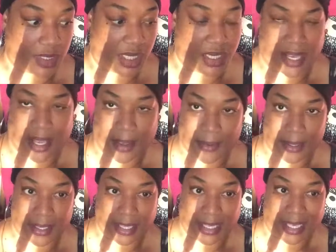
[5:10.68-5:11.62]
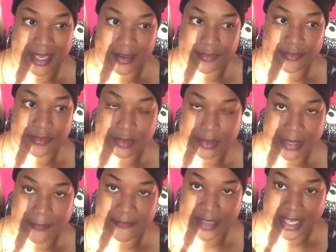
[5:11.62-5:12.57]
like a gift or
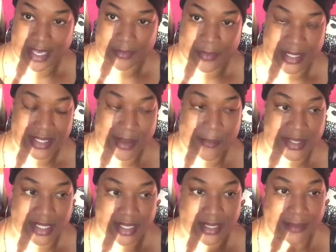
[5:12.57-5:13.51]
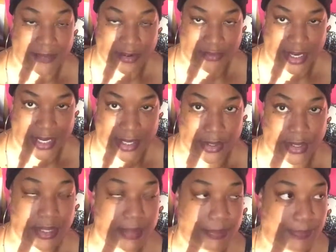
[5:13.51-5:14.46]
something when someone does something really
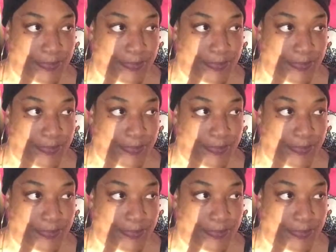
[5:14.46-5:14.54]
good.